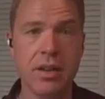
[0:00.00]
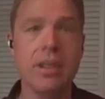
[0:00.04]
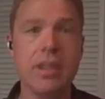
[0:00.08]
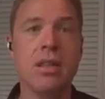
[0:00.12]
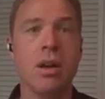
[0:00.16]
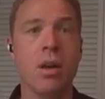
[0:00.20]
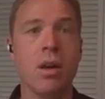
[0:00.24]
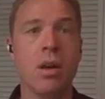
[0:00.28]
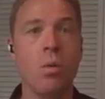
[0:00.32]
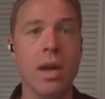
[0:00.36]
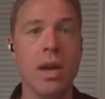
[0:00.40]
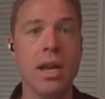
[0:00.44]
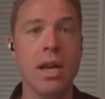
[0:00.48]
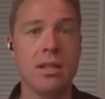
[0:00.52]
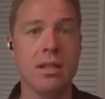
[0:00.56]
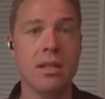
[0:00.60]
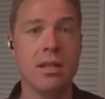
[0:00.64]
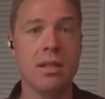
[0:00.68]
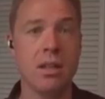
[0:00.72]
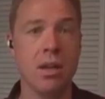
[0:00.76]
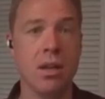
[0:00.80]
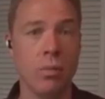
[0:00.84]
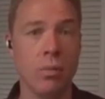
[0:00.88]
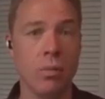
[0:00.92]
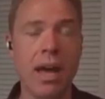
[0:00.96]
There are ways
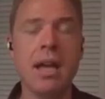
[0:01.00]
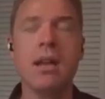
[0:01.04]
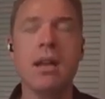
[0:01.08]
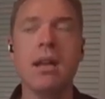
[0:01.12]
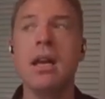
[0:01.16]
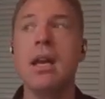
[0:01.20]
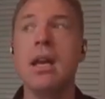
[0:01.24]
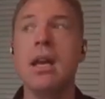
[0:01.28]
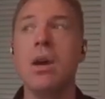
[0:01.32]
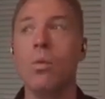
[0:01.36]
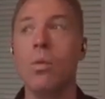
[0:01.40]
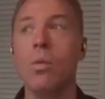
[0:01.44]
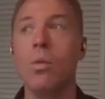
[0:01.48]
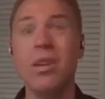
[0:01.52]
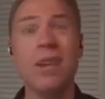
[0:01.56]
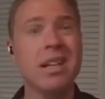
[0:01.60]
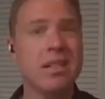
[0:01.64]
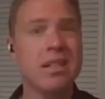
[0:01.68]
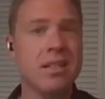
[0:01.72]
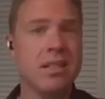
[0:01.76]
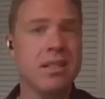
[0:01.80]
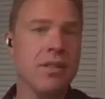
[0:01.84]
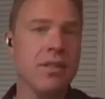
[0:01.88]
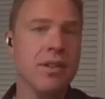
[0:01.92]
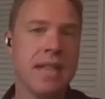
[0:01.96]
around that. When
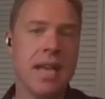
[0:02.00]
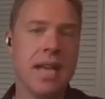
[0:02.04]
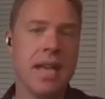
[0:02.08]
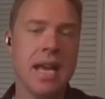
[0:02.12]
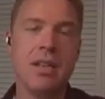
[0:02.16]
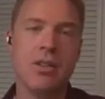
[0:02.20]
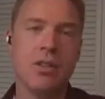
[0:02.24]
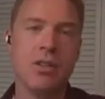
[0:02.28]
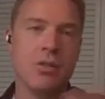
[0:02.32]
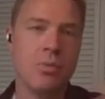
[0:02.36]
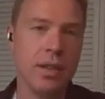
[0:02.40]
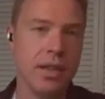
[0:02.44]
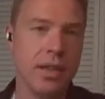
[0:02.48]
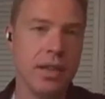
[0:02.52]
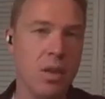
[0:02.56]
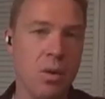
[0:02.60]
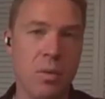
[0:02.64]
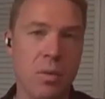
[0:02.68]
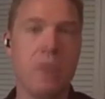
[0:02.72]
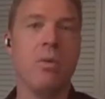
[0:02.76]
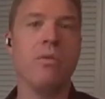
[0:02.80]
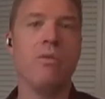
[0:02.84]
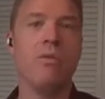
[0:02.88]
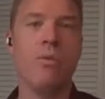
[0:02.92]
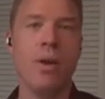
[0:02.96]
you get to Series A, there's really no
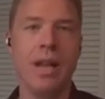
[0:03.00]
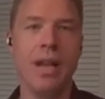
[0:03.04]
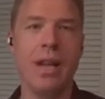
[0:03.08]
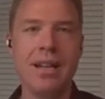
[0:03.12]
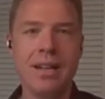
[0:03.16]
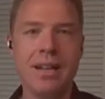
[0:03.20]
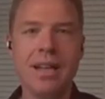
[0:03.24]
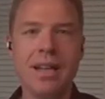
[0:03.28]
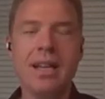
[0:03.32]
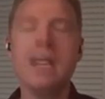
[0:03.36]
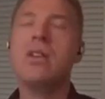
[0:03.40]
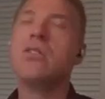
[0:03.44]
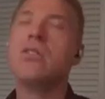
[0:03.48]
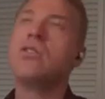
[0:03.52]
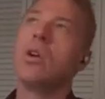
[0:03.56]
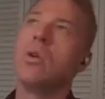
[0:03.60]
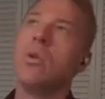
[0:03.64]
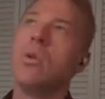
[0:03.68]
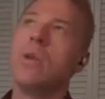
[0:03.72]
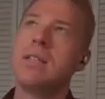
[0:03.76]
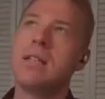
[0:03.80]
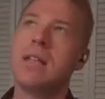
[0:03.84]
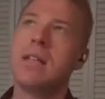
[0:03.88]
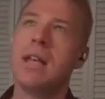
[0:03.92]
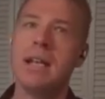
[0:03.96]
way to avoid it. So
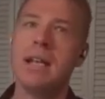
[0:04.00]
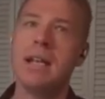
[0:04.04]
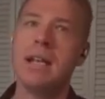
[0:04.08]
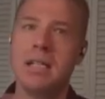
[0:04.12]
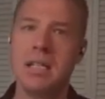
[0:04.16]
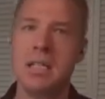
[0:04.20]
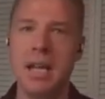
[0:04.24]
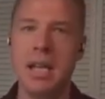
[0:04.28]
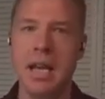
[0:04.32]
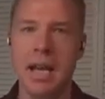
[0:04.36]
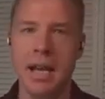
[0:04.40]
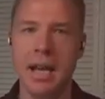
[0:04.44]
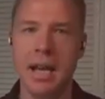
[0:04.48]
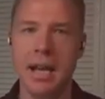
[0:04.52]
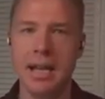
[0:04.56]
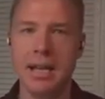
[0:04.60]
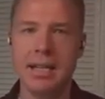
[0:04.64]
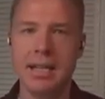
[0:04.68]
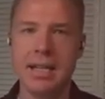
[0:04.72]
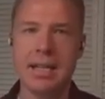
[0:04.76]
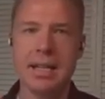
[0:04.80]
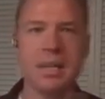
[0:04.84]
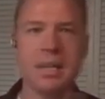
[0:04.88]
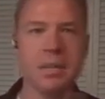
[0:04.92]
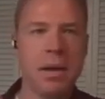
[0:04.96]
it's gonna uh, it's
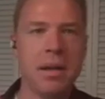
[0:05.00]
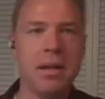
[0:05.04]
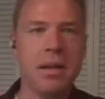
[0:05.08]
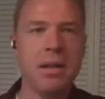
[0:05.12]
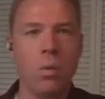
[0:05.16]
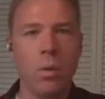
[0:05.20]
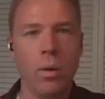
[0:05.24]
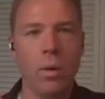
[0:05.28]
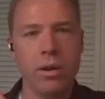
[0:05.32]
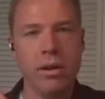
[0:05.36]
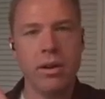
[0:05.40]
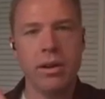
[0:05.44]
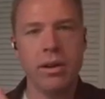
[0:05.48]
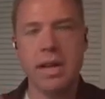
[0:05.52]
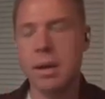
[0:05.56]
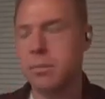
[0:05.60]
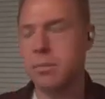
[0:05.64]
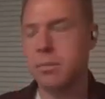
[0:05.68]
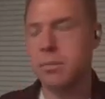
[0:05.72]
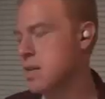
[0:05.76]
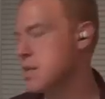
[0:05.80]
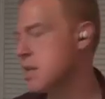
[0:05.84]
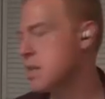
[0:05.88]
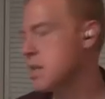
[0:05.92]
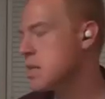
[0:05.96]
gonna depend on where you're on that
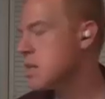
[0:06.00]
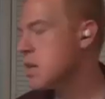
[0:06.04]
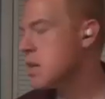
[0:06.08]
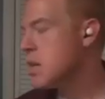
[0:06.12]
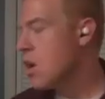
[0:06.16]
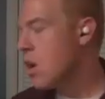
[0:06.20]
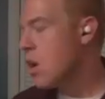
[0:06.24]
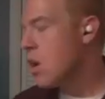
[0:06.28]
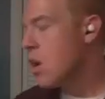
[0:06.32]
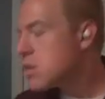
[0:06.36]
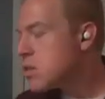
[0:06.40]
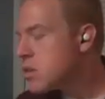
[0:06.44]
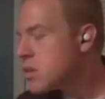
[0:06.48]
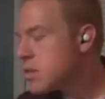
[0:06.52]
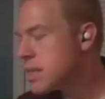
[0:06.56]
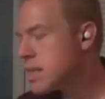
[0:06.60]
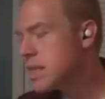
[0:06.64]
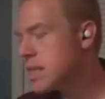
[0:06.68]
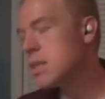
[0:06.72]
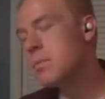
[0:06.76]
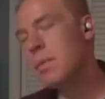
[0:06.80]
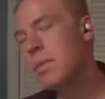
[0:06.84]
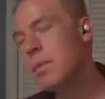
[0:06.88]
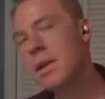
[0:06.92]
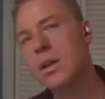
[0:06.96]
process. Also, it's gonna
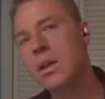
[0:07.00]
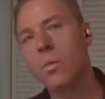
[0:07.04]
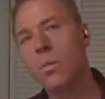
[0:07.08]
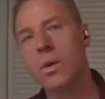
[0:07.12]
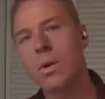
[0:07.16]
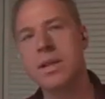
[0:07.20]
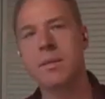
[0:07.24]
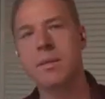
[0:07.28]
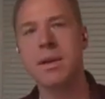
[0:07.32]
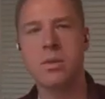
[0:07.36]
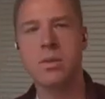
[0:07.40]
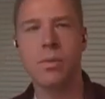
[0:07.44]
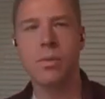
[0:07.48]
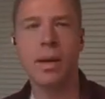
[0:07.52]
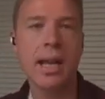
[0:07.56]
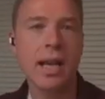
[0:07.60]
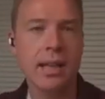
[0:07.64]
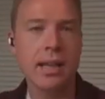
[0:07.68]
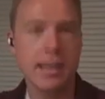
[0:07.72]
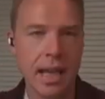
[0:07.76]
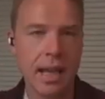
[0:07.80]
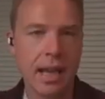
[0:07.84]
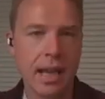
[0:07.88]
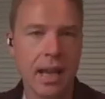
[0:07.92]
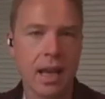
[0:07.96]
depend on what the best way to get
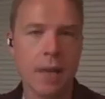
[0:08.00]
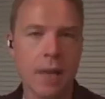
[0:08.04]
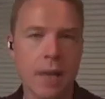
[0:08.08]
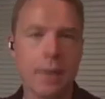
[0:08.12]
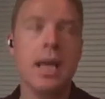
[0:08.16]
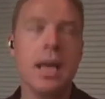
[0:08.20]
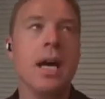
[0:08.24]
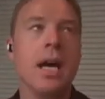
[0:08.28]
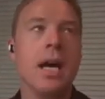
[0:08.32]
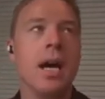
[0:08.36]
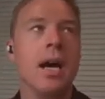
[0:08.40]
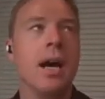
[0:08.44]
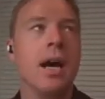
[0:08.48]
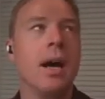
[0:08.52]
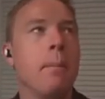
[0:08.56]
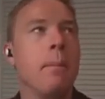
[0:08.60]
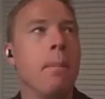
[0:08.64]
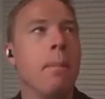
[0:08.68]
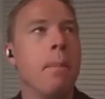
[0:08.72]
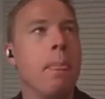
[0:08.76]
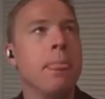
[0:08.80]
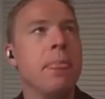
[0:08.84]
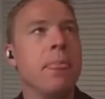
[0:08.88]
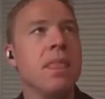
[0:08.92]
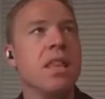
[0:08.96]
data.
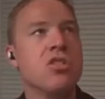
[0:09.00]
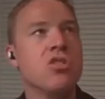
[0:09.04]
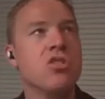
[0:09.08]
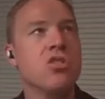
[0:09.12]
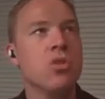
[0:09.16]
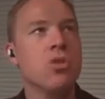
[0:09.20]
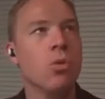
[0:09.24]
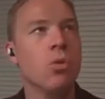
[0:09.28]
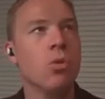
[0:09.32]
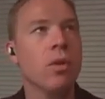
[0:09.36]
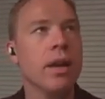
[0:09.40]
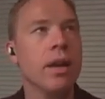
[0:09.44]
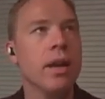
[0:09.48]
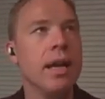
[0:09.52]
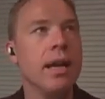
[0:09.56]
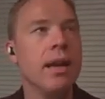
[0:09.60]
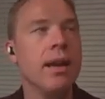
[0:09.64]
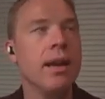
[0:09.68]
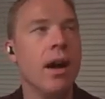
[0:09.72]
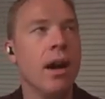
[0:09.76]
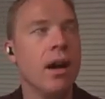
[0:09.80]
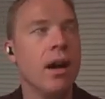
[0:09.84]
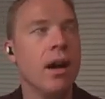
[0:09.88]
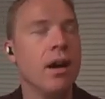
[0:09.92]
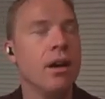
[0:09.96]
Um, the story
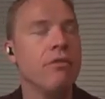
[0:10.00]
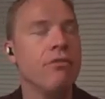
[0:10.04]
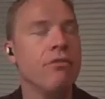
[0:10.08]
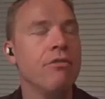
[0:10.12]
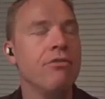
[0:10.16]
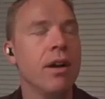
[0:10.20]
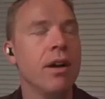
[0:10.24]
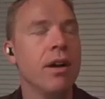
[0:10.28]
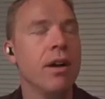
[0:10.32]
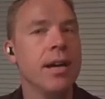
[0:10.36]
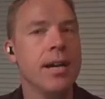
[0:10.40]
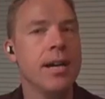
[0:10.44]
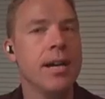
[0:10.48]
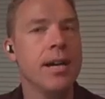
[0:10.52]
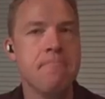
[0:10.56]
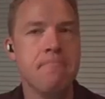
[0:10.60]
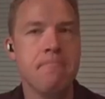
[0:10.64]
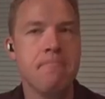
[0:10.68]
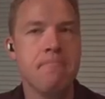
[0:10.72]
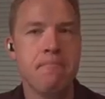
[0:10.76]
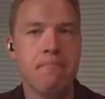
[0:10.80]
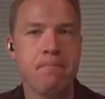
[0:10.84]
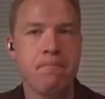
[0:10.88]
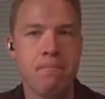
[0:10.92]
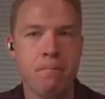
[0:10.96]
of um,